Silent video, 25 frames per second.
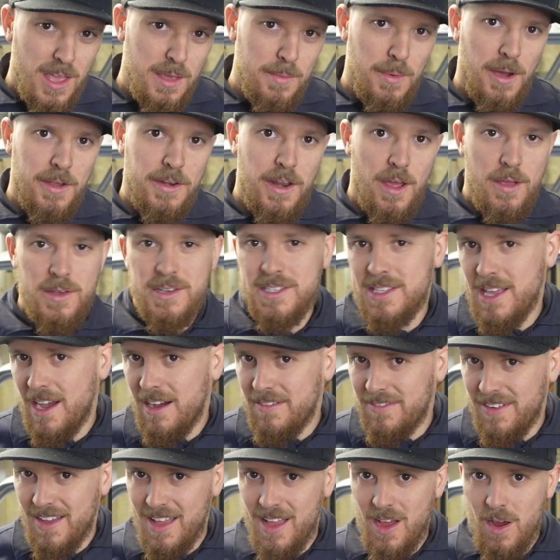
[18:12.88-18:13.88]
you might notice that
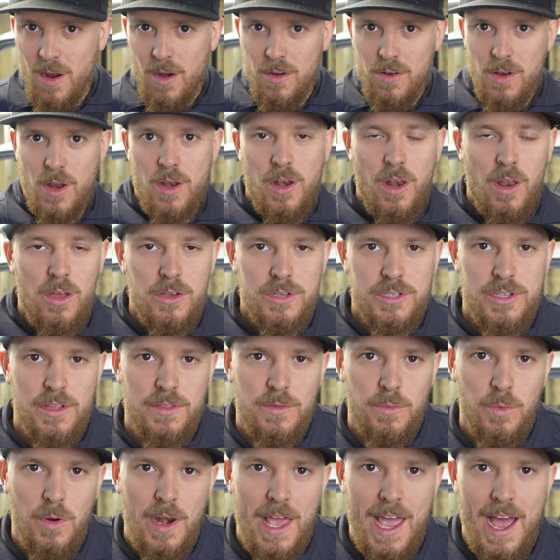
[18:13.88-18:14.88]
I've lost the
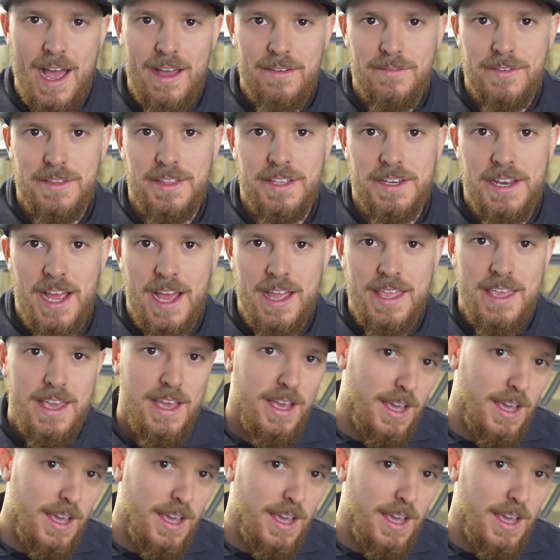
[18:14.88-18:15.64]
woolly hat for the day,